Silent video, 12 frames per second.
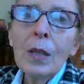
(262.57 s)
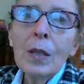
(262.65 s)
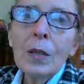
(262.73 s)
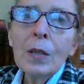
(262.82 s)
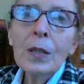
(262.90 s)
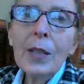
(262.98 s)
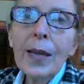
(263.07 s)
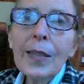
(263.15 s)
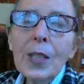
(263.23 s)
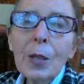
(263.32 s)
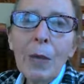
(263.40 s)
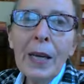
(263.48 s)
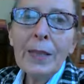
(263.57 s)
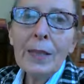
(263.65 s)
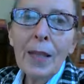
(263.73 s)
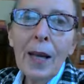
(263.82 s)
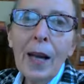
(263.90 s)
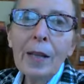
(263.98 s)
say to
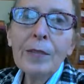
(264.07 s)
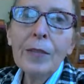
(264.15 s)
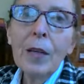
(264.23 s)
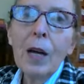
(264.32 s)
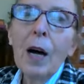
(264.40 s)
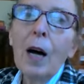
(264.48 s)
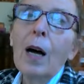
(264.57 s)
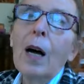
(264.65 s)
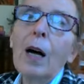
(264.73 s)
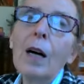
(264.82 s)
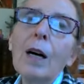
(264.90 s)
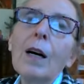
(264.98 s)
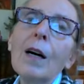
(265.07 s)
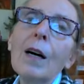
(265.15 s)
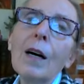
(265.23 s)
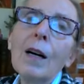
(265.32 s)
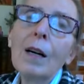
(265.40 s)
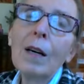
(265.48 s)
myself,
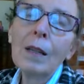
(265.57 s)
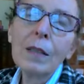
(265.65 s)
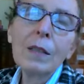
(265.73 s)
oh,